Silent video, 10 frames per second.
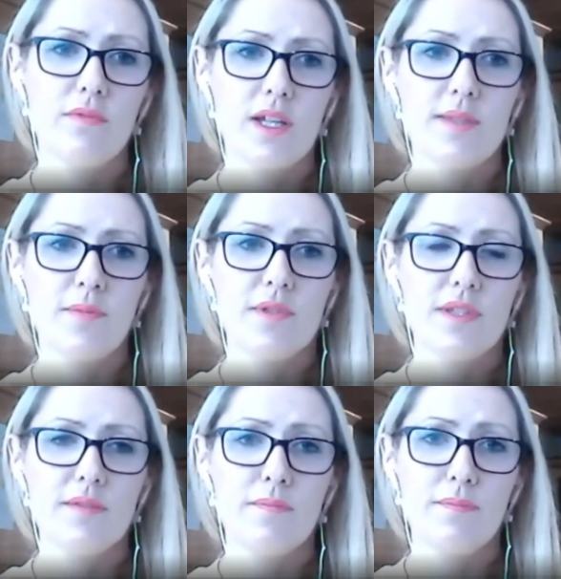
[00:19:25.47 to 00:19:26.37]
I
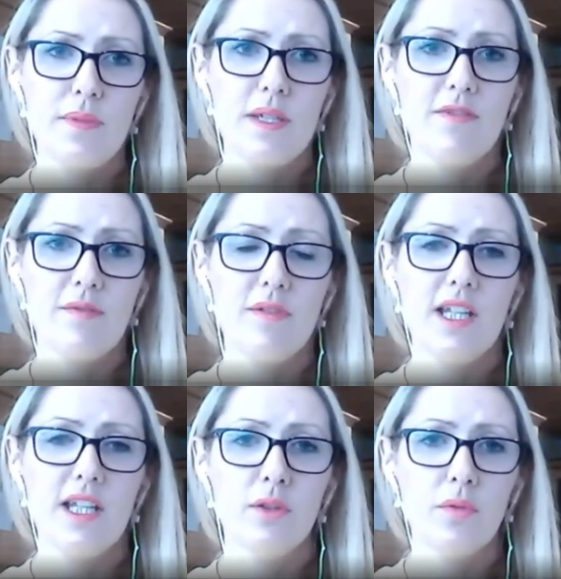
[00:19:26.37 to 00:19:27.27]
suppose, be
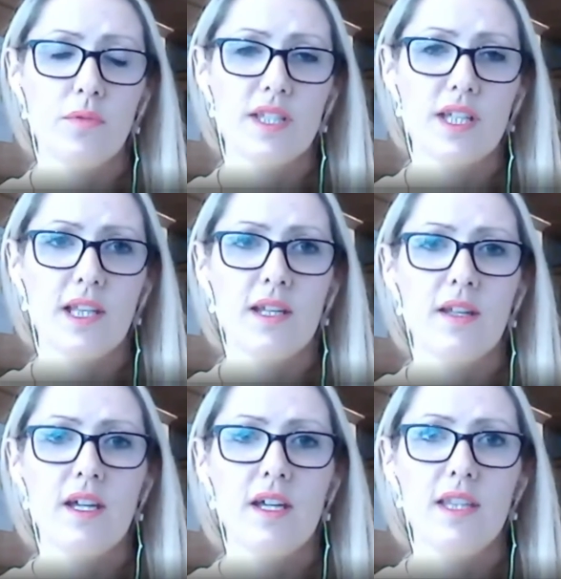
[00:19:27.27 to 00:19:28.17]
fulfilling those, and then
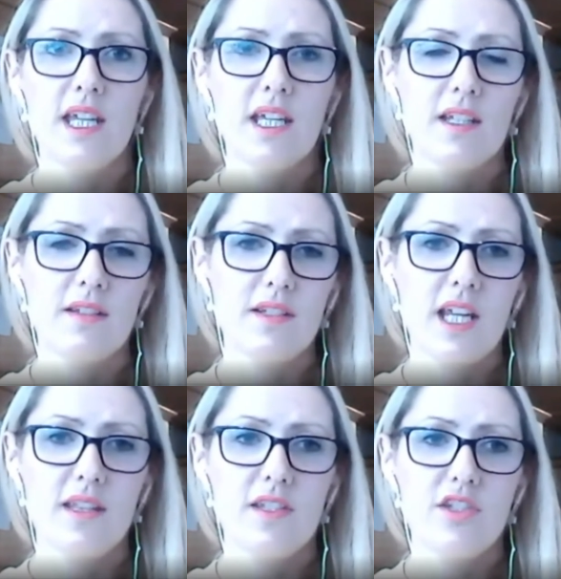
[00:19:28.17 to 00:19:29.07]
they can
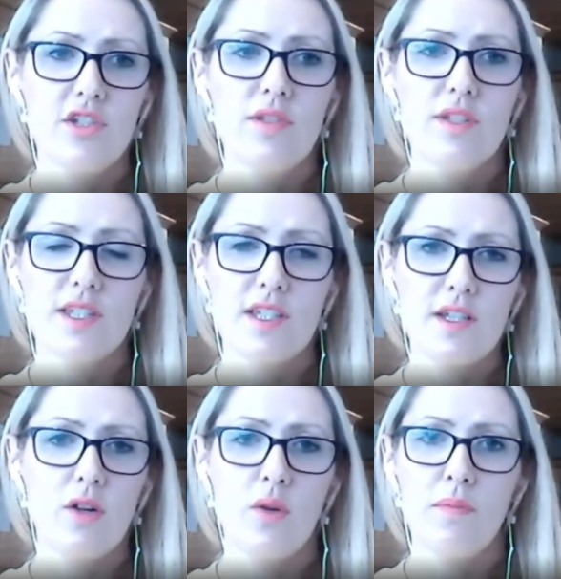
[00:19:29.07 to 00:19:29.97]
get the students
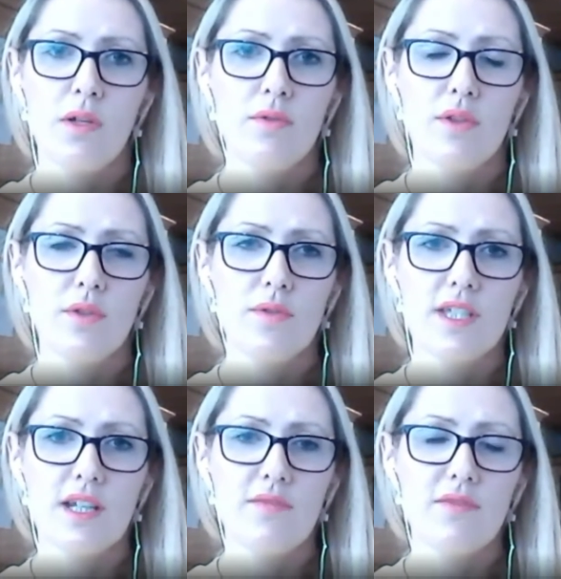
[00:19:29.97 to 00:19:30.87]
to upload those
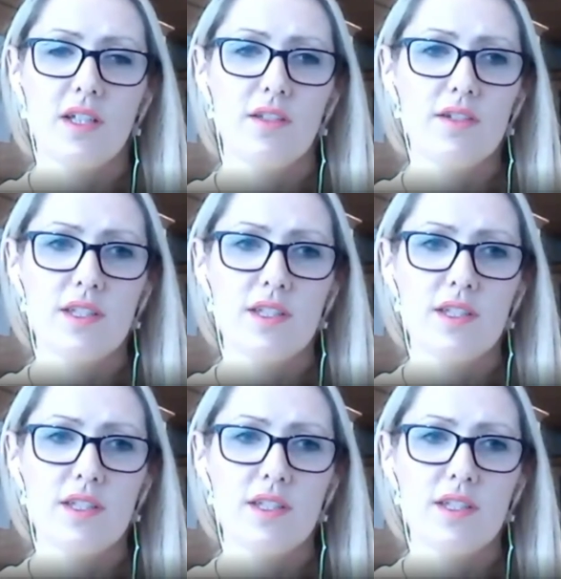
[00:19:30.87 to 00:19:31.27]
and everything.